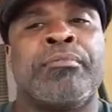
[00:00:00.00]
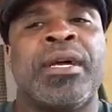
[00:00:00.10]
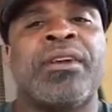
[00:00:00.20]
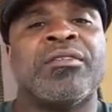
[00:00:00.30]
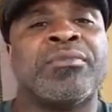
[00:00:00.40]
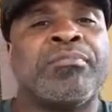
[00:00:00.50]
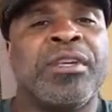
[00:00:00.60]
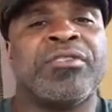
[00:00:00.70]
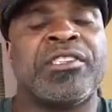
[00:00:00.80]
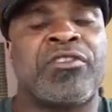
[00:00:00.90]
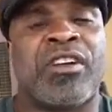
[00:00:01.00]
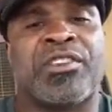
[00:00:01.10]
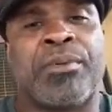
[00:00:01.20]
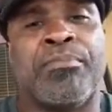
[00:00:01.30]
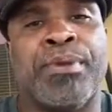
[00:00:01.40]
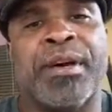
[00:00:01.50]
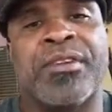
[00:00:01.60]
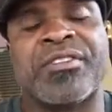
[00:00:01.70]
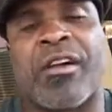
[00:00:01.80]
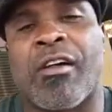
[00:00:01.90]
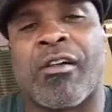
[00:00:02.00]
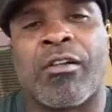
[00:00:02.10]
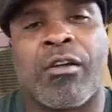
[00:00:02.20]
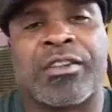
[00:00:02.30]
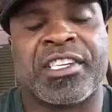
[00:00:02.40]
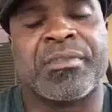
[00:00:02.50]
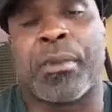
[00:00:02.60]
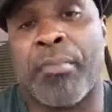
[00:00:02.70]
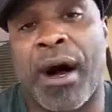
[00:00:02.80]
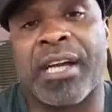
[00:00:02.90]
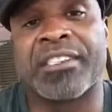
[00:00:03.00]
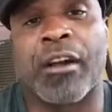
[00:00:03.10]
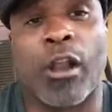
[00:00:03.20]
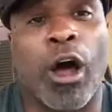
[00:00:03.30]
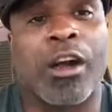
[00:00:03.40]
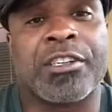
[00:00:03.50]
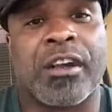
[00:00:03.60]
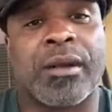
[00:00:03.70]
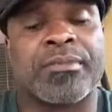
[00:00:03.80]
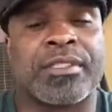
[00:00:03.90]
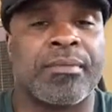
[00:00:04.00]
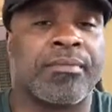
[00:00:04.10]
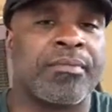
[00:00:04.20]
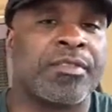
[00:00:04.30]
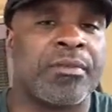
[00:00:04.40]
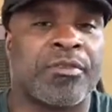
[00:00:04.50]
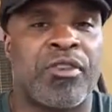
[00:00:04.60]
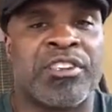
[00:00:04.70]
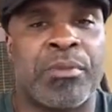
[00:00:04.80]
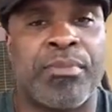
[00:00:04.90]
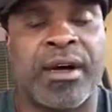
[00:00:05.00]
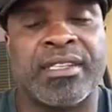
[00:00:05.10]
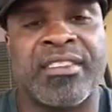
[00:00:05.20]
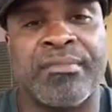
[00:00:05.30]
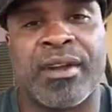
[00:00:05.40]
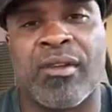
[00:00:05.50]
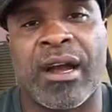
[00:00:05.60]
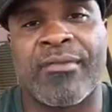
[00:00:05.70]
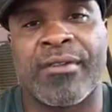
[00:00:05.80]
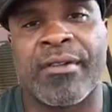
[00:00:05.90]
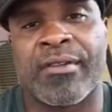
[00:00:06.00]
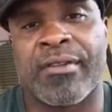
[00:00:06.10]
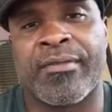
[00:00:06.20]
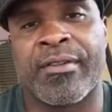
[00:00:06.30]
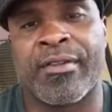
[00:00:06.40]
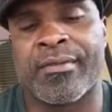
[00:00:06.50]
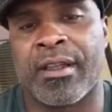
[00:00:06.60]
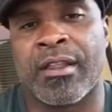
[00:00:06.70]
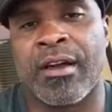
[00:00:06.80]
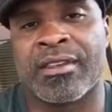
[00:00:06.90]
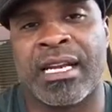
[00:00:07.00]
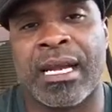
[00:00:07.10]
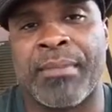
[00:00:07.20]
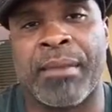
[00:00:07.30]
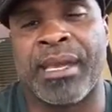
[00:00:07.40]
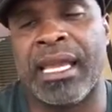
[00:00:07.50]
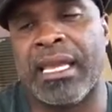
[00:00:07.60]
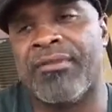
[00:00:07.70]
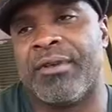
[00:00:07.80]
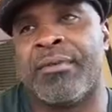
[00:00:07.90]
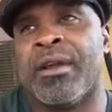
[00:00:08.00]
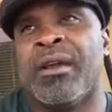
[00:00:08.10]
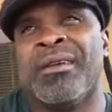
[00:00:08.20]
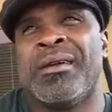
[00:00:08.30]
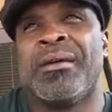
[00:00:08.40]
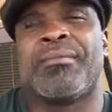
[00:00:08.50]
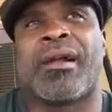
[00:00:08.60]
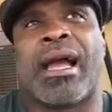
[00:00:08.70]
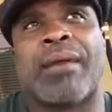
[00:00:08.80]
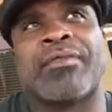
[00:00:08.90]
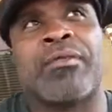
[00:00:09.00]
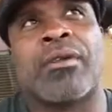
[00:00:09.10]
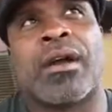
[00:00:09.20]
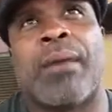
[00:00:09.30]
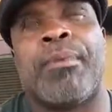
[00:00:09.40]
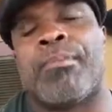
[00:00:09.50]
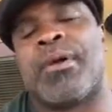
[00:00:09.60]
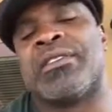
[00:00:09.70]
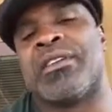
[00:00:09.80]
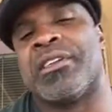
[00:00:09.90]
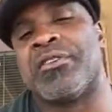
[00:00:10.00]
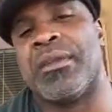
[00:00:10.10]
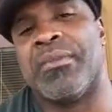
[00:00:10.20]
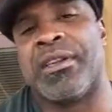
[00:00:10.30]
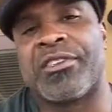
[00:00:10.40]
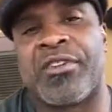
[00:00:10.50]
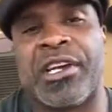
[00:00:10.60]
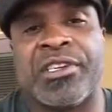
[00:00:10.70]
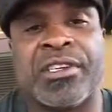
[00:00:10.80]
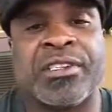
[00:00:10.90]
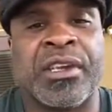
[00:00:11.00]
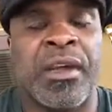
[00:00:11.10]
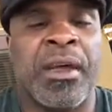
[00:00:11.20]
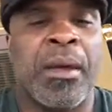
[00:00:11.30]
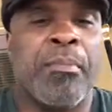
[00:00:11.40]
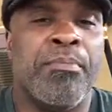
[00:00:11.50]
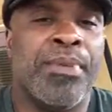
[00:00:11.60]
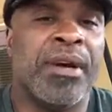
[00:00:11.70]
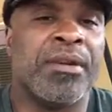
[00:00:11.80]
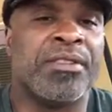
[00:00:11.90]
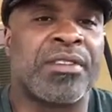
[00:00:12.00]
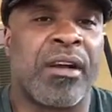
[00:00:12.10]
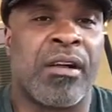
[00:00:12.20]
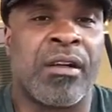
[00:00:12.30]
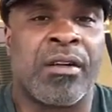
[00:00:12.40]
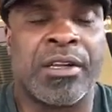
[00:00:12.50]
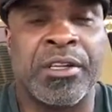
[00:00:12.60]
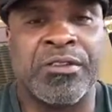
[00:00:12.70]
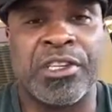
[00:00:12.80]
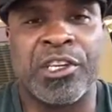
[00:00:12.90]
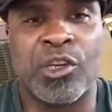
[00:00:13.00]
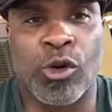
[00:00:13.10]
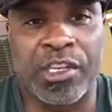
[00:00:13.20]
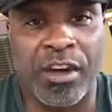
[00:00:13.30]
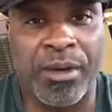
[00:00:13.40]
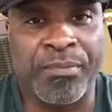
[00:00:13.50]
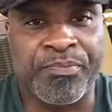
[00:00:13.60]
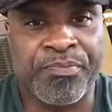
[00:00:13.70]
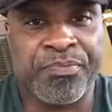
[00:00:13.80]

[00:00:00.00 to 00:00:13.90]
bills, usually treasury bills are, bonds are long term. Some treasury bonds have been around for a long time, maybe even perhaps through a couple presidential administrations. Bills are usually short term.